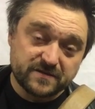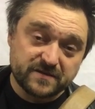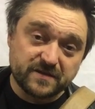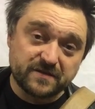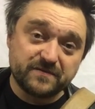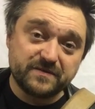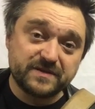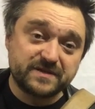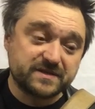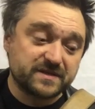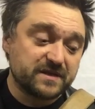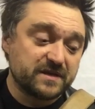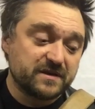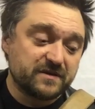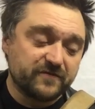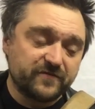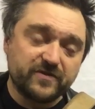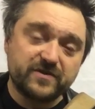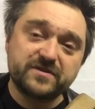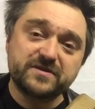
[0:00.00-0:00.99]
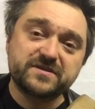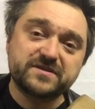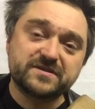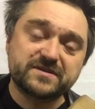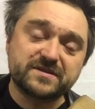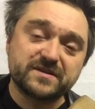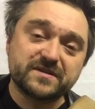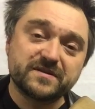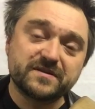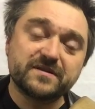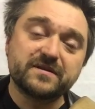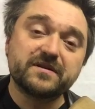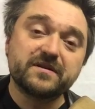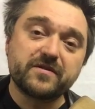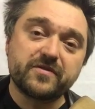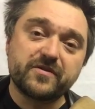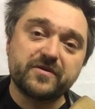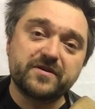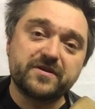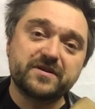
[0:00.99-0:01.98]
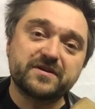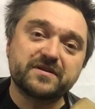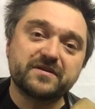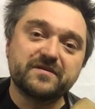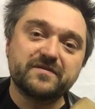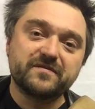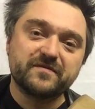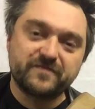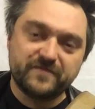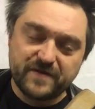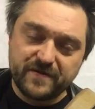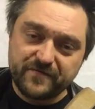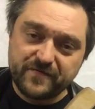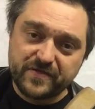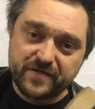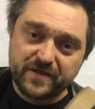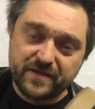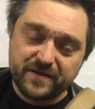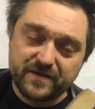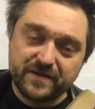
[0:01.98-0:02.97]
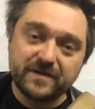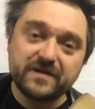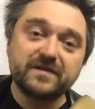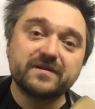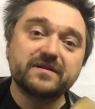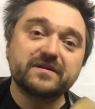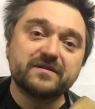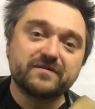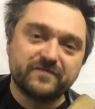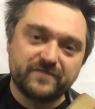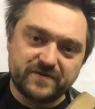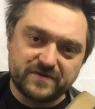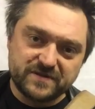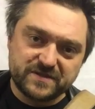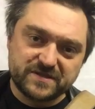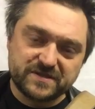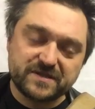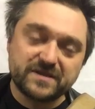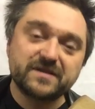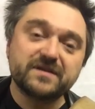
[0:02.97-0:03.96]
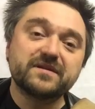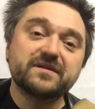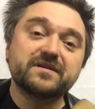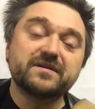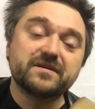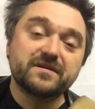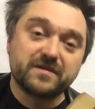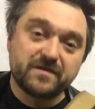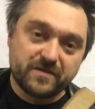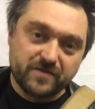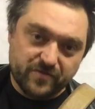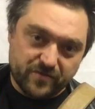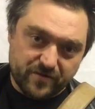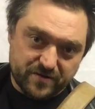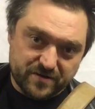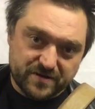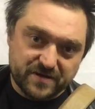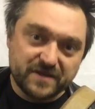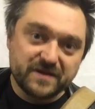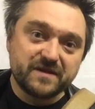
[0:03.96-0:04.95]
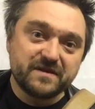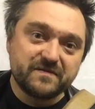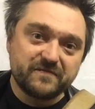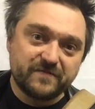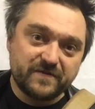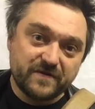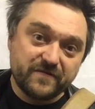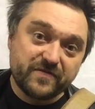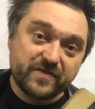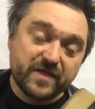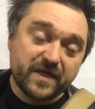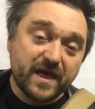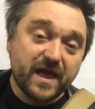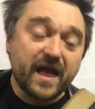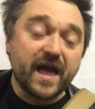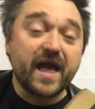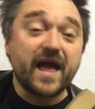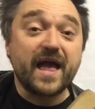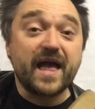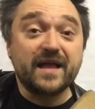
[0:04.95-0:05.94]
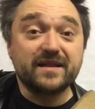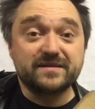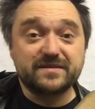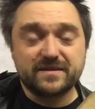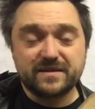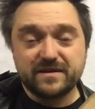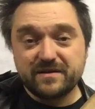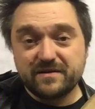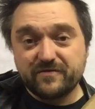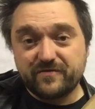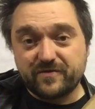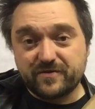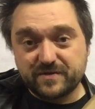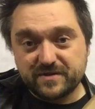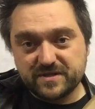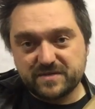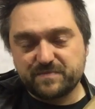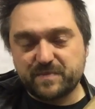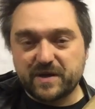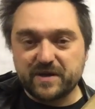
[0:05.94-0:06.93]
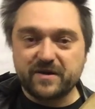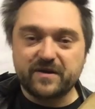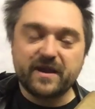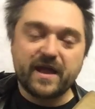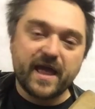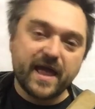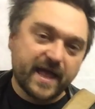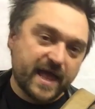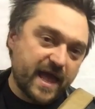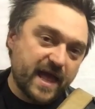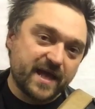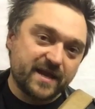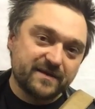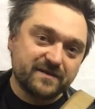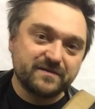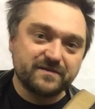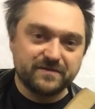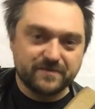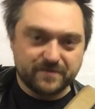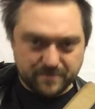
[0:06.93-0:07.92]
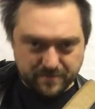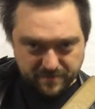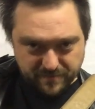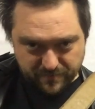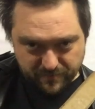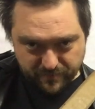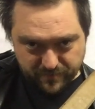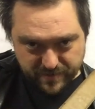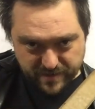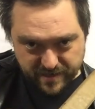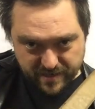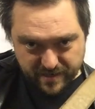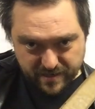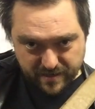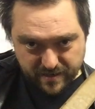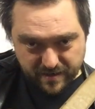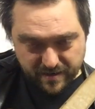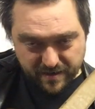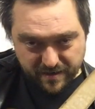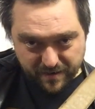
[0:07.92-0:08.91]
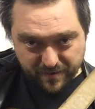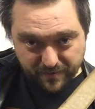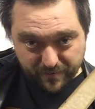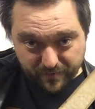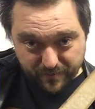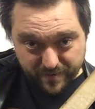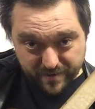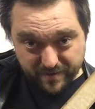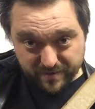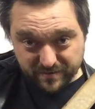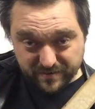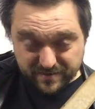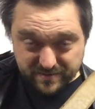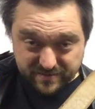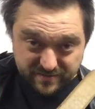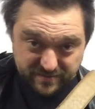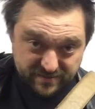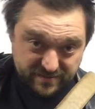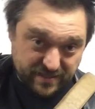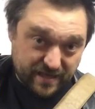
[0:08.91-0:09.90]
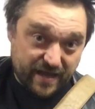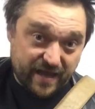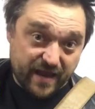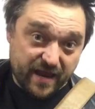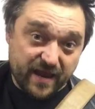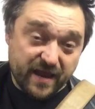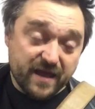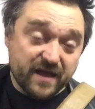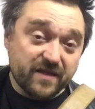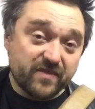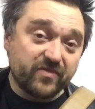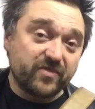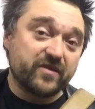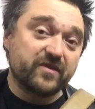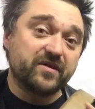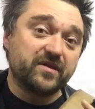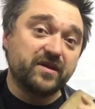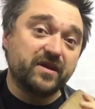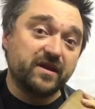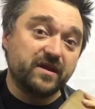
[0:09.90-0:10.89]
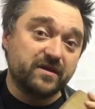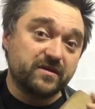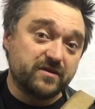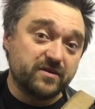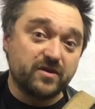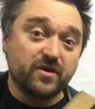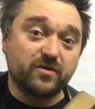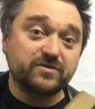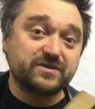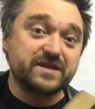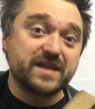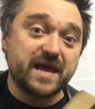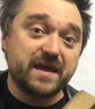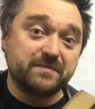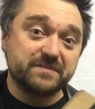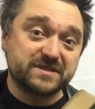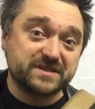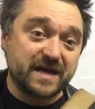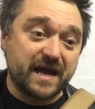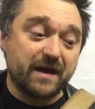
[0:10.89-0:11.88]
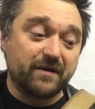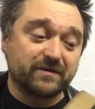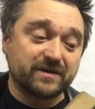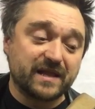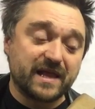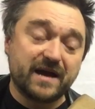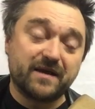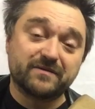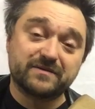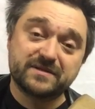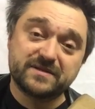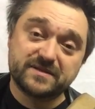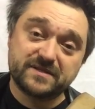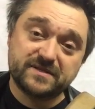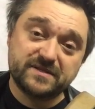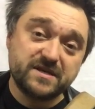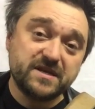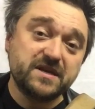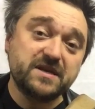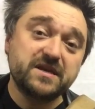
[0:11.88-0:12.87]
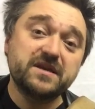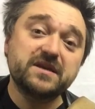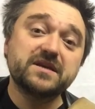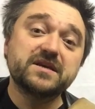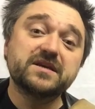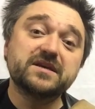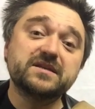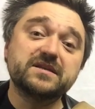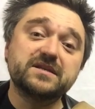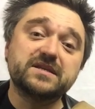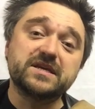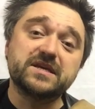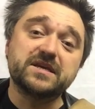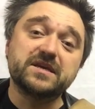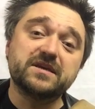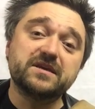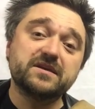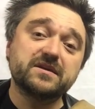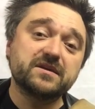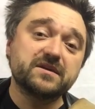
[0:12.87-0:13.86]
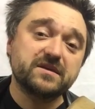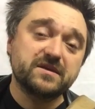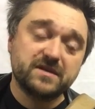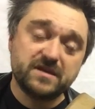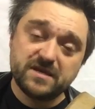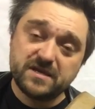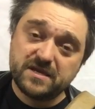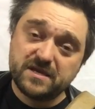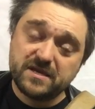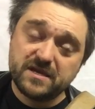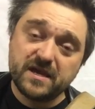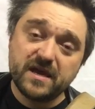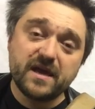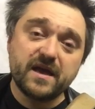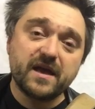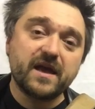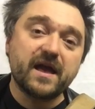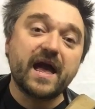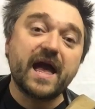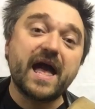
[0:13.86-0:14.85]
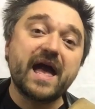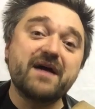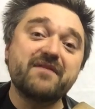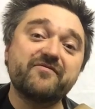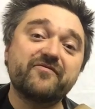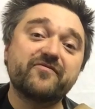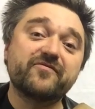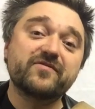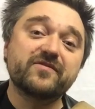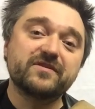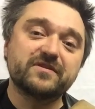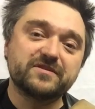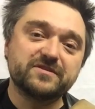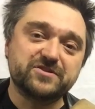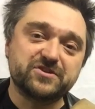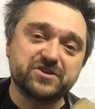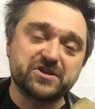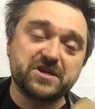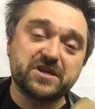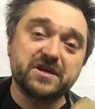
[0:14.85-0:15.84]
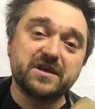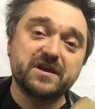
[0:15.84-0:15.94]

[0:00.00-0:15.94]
So it's 1st, 3rd, 5th, 1st, 3rd, 5th, and for this pattern again we will say the note names out loud. C, D, E, F, G,